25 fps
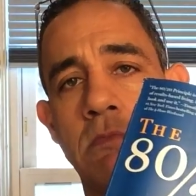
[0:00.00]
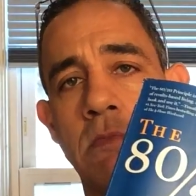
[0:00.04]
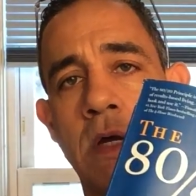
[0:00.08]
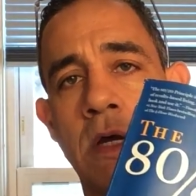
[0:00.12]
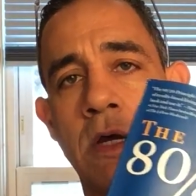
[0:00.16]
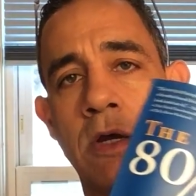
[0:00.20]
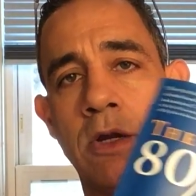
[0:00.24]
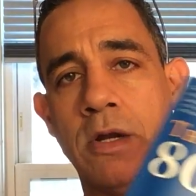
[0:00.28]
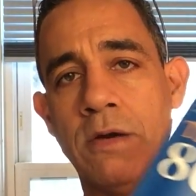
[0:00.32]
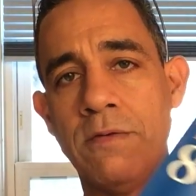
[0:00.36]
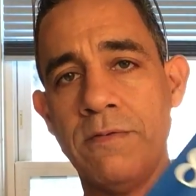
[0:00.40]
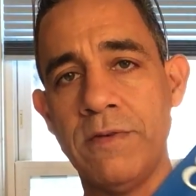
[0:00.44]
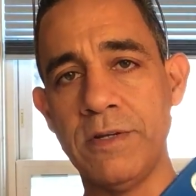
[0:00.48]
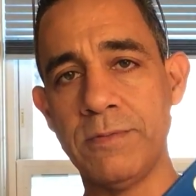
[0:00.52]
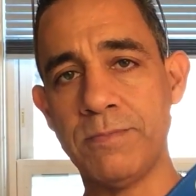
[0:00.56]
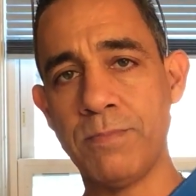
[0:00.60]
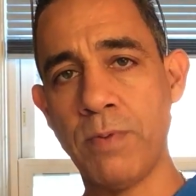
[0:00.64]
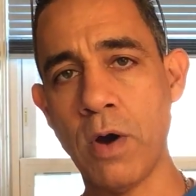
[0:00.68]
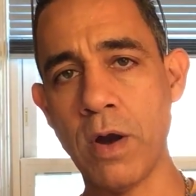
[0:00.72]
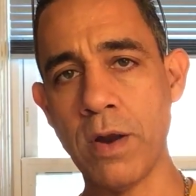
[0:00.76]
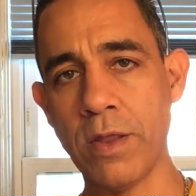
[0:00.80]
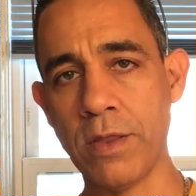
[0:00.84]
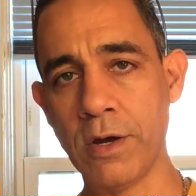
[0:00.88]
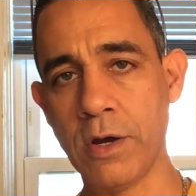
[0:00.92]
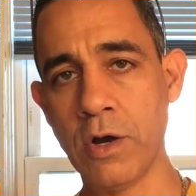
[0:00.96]
I don't know if he's
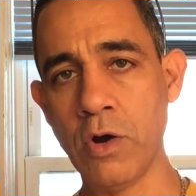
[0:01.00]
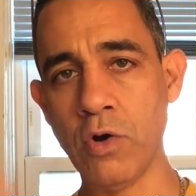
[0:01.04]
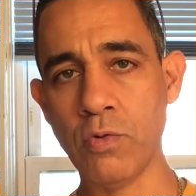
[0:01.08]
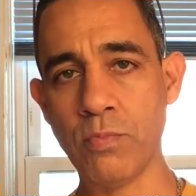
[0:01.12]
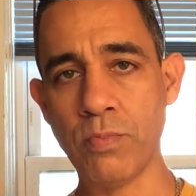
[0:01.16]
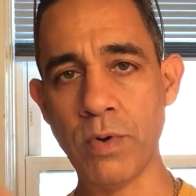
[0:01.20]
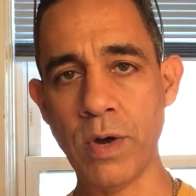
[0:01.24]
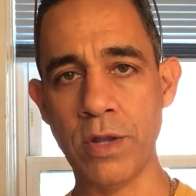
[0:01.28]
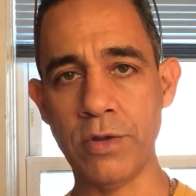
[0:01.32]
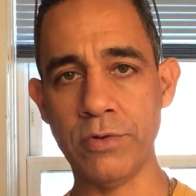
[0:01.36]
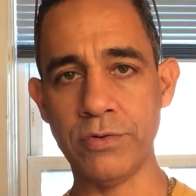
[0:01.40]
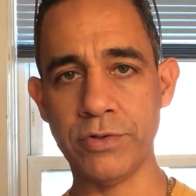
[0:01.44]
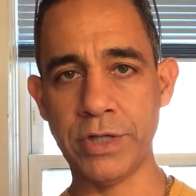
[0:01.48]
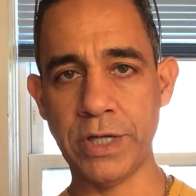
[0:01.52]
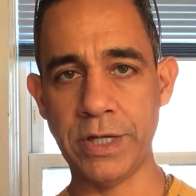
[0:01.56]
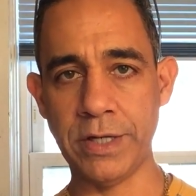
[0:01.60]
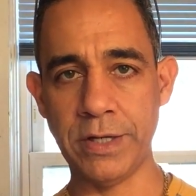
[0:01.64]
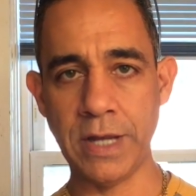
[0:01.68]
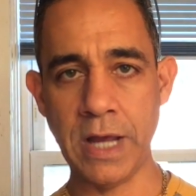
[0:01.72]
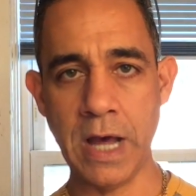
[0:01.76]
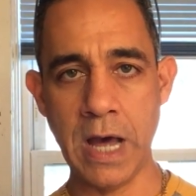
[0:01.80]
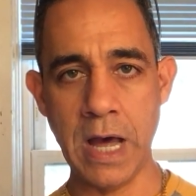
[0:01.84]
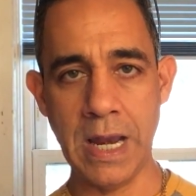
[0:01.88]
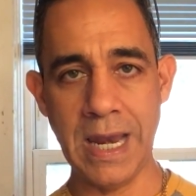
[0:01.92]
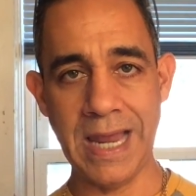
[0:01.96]
part of the Koch brothers
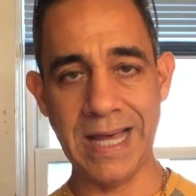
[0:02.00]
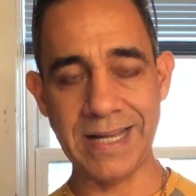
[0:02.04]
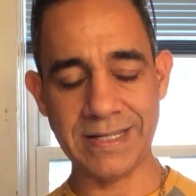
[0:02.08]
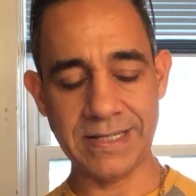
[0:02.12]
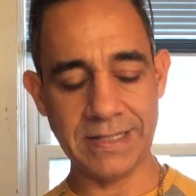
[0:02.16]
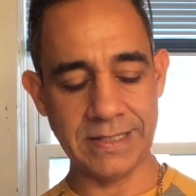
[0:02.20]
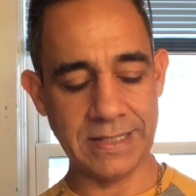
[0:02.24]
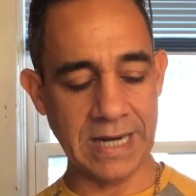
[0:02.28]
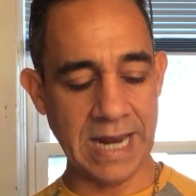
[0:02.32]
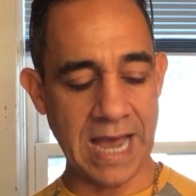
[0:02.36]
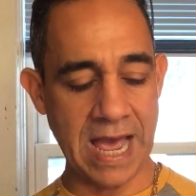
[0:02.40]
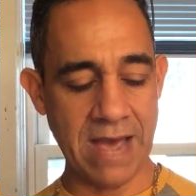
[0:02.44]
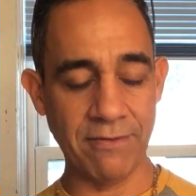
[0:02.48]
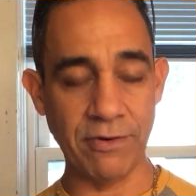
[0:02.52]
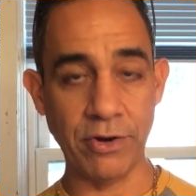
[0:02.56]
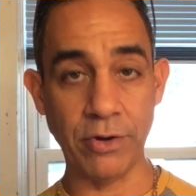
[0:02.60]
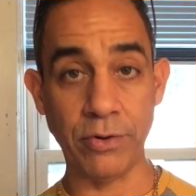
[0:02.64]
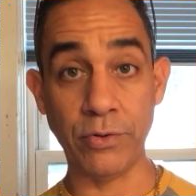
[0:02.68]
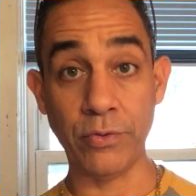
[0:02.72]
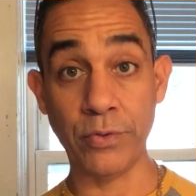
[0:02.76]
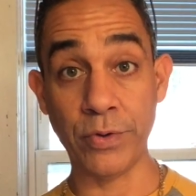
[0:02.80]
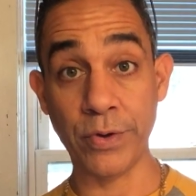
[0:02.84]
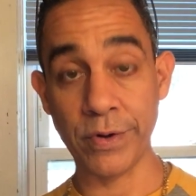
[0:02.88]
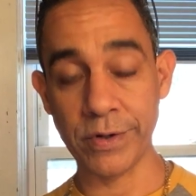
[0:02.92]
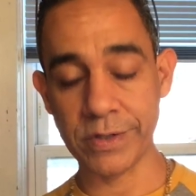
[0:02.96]
in Lexington Avenue,
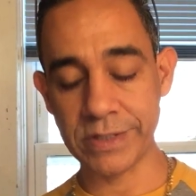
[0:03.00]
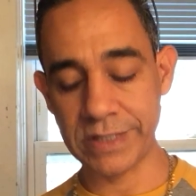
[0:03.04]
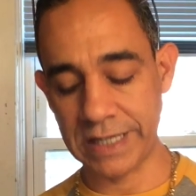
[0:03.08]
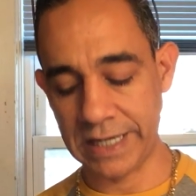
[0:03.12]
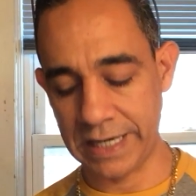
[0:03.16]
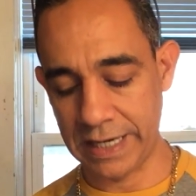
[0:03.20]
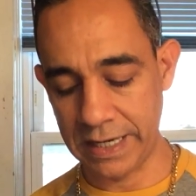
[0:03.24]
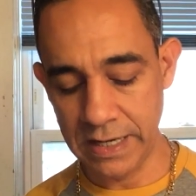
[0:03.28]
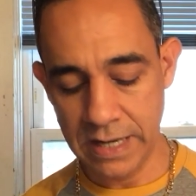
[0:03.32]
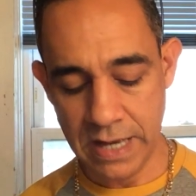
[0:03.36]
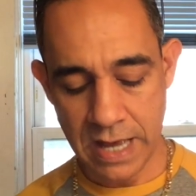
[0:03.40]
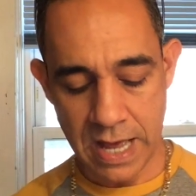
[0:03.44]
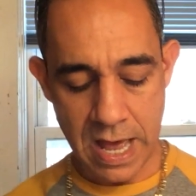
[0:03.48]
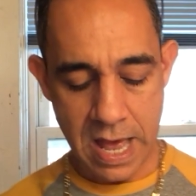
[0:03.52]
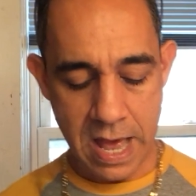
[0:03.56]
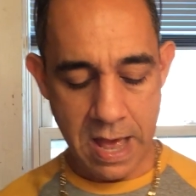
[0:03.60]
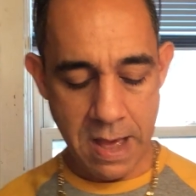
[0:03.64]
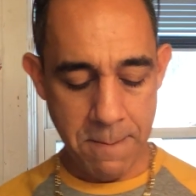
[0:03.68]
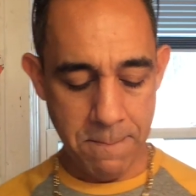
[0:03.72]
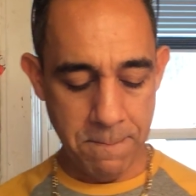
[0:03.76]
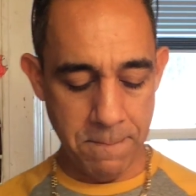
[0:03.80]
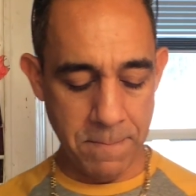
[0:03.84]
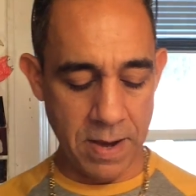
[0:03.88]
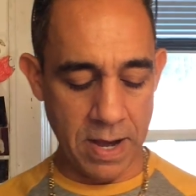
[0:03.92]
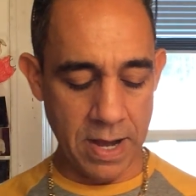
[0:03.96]
New York City,
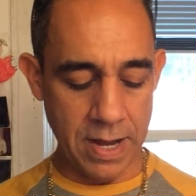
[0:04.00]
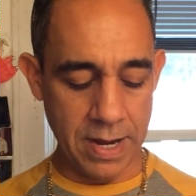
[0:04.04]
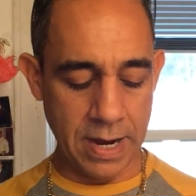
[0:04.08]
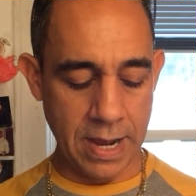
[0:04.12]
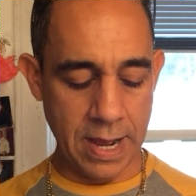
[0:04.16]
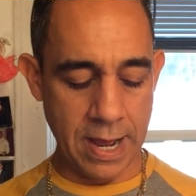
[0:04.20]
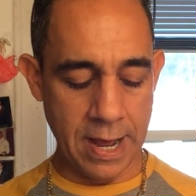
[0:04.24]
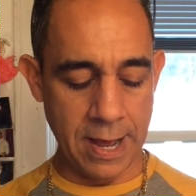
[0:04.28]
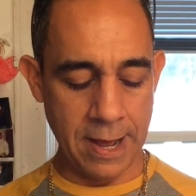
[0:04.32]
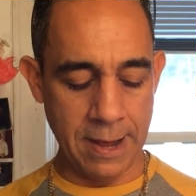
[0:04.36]
but